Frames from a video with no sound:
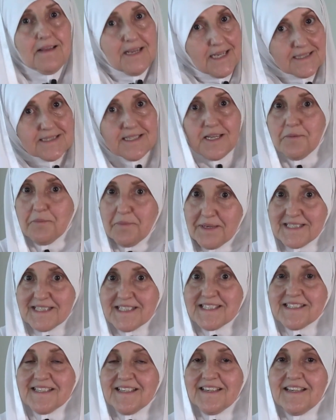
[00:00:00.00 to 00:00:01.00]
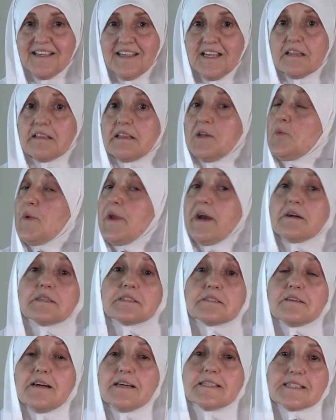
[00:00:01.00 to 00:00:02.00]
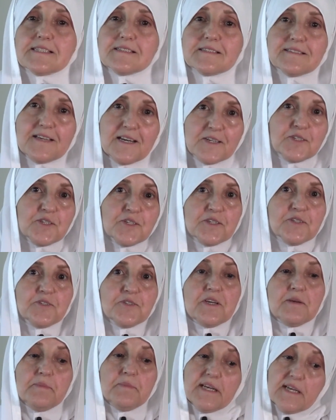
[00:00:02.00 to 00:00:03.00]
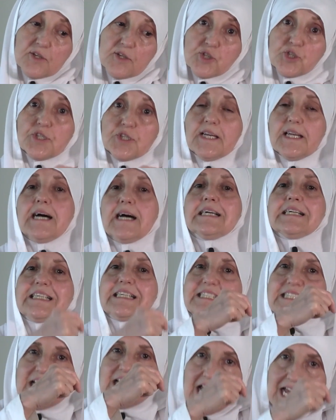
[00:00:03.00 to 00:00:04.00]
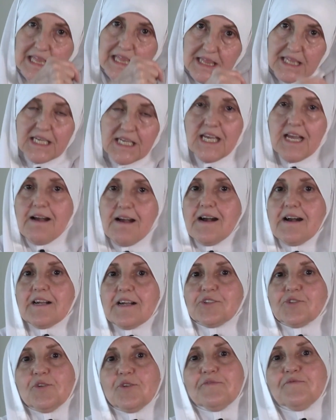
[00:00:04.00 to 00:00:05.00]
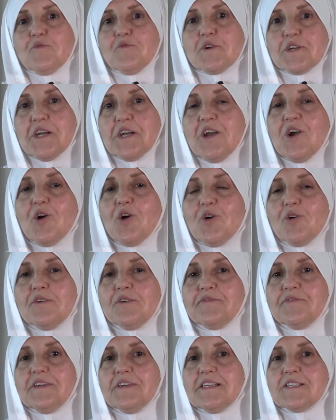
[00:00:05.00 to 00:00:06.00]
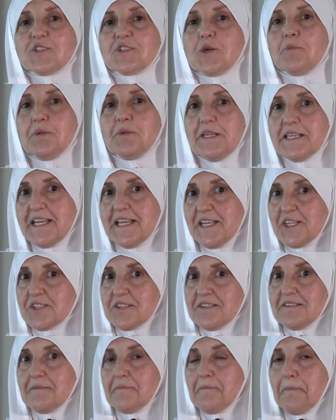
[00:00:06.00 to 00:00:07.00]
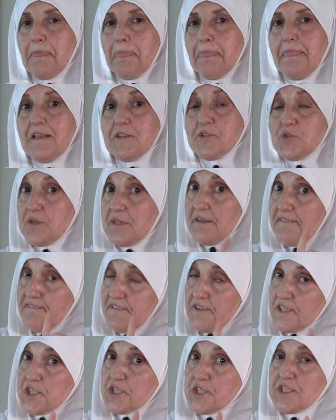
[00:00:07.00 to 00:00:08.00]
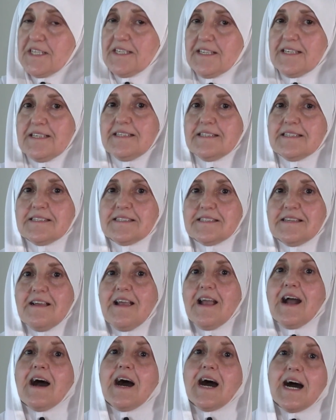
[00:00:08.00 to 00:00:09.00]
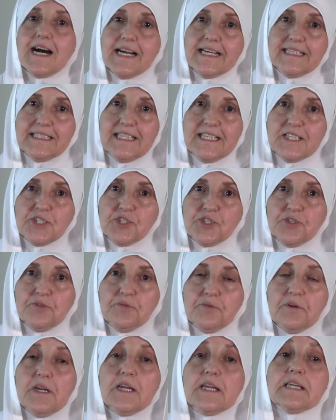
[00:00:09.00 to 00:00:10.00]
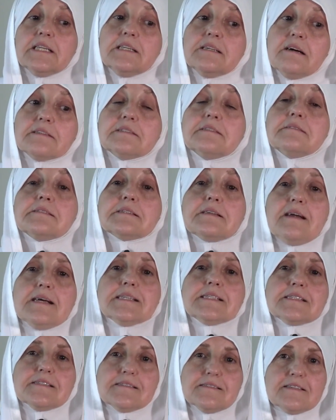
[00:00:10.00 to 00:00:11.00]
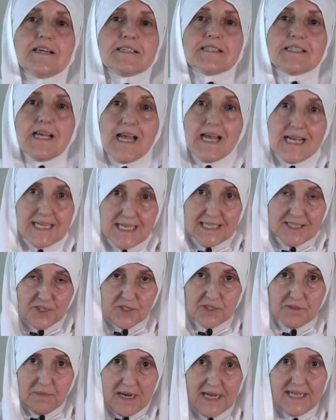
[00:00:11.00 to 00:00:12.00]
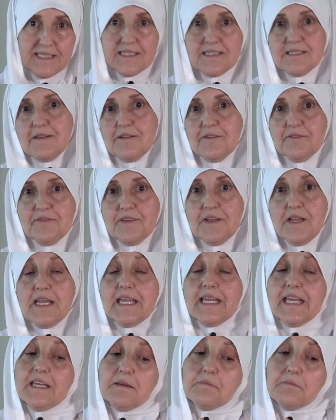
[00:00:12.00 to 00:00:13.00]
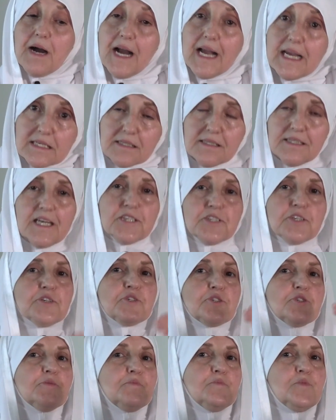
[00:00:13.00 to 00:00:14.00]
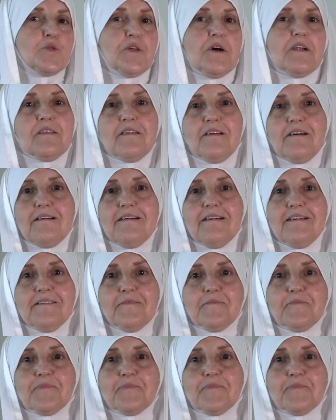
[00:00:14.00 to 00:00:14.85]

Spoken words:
hit and miss, then we are transgressors, because salah is the act of supplication. So the first thing is, I need to not transgress against myself in my relationship with Allah.